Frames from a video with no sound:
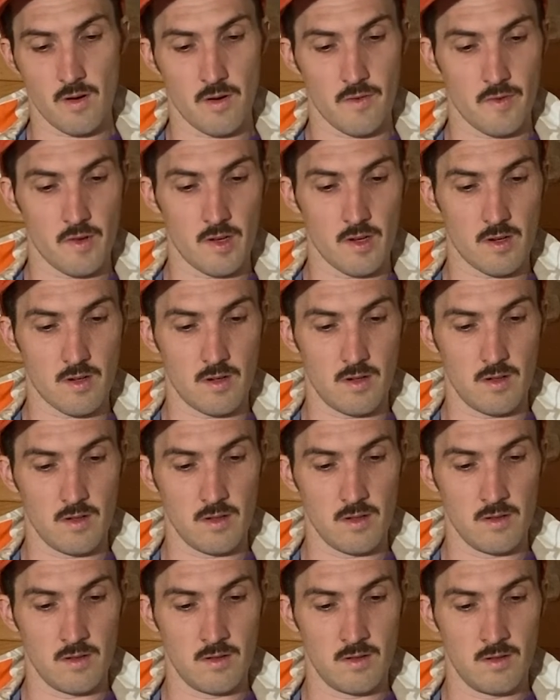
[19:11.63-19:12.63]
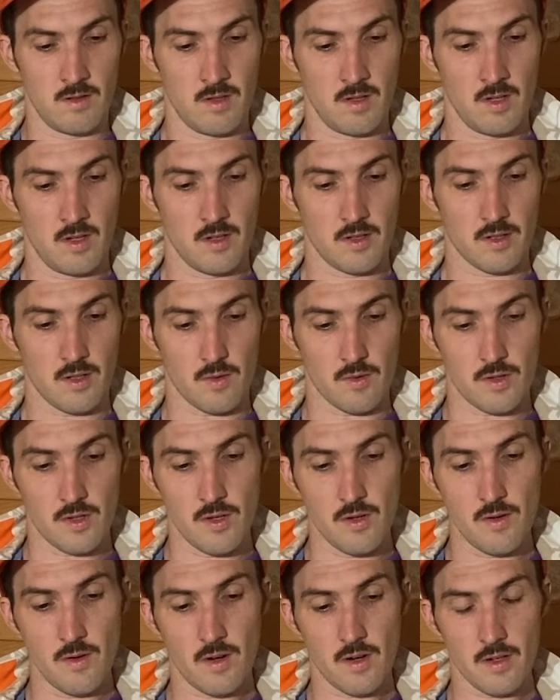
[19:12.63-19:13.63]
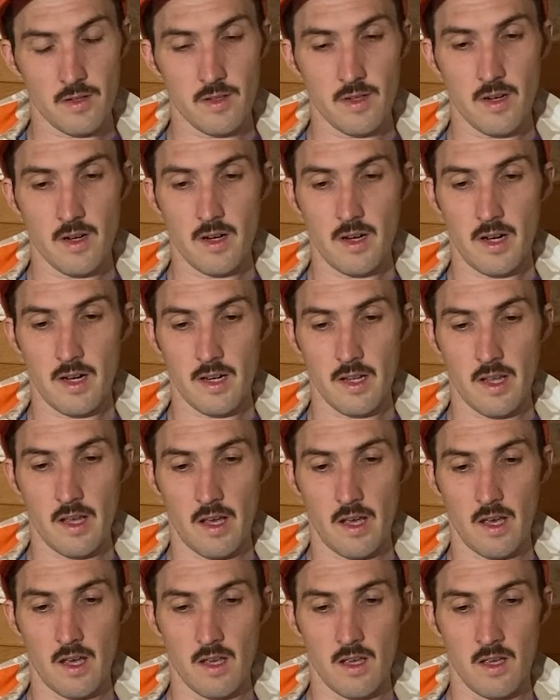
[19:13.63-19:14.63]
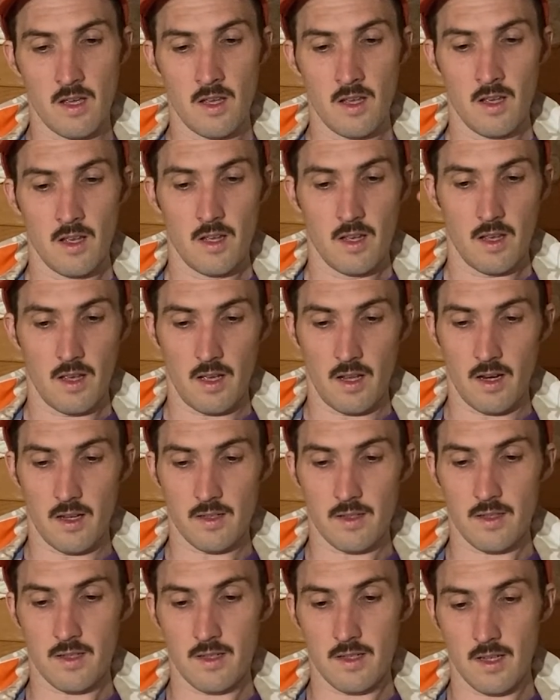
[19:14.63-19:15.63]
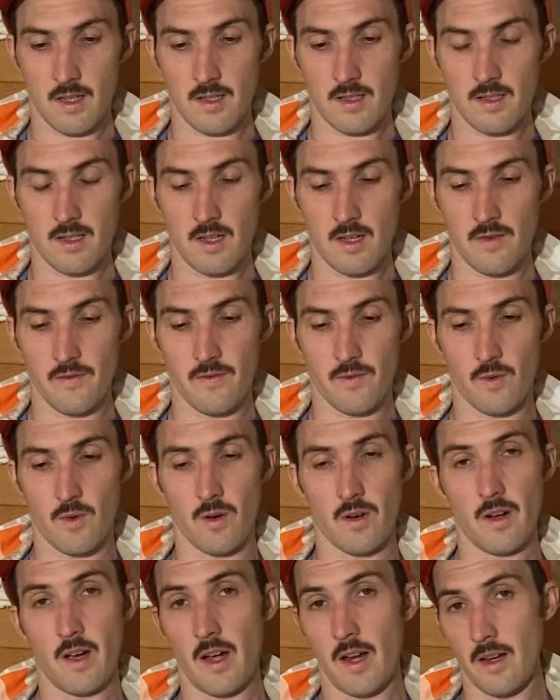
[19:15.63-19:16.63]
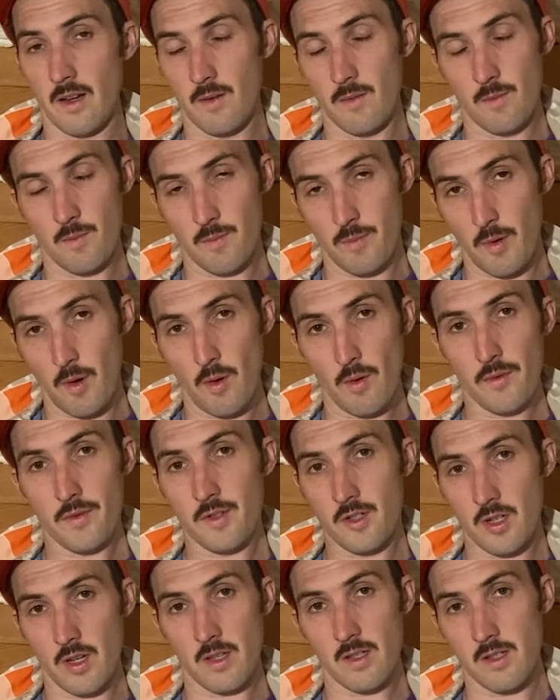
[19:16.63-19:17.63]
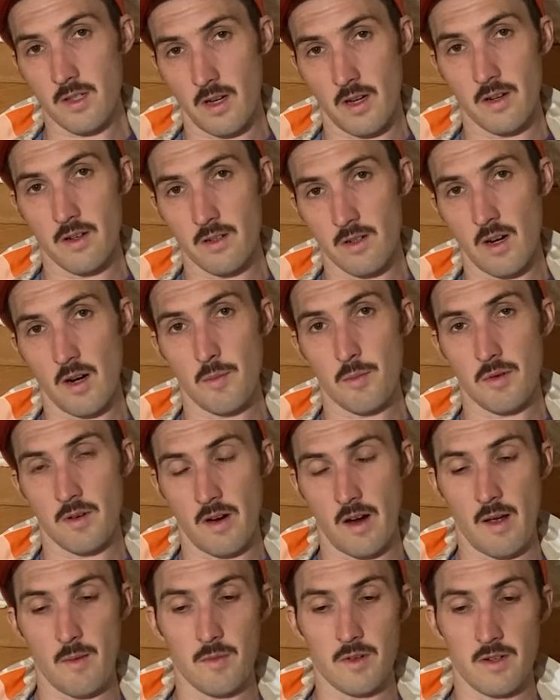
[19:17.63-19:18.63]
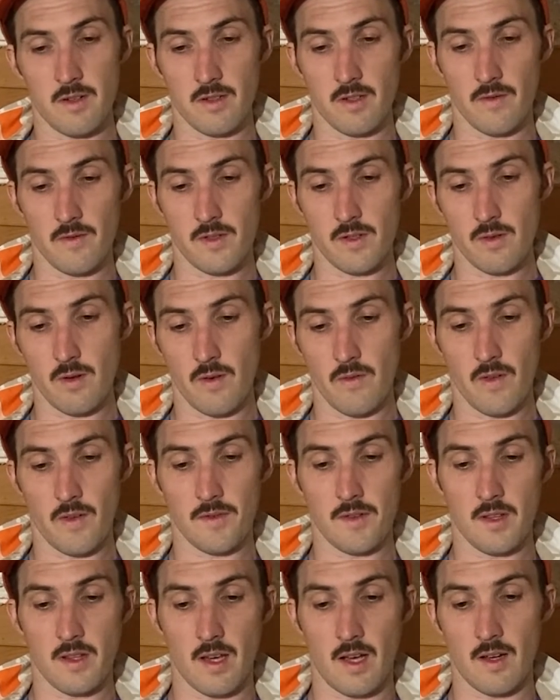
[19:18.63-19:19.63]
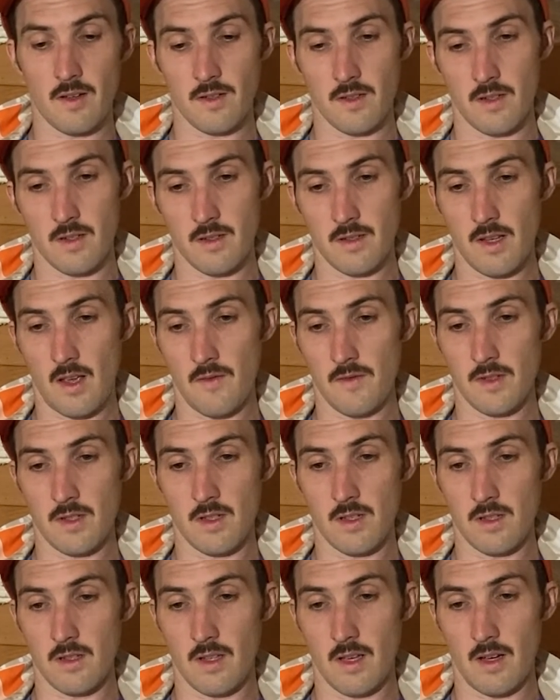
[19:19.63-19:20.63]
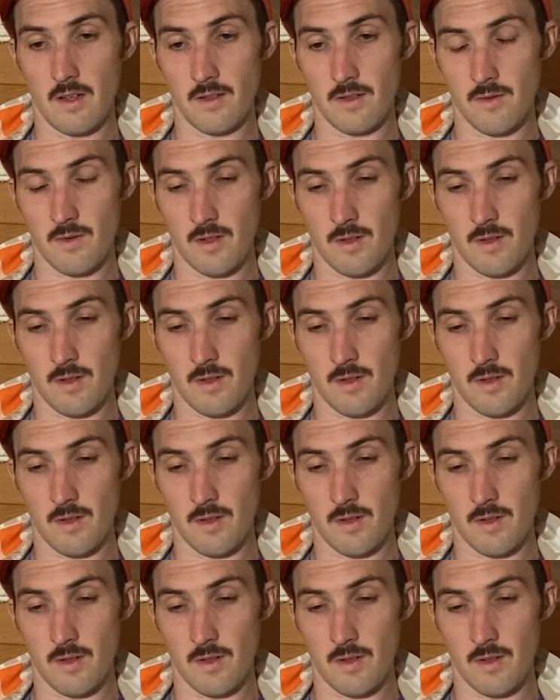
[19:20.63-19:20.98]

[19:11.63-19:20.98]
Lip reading: vehicle. So $239K, and it's $16,499. Both just under our parameters of $250,000 and $17,000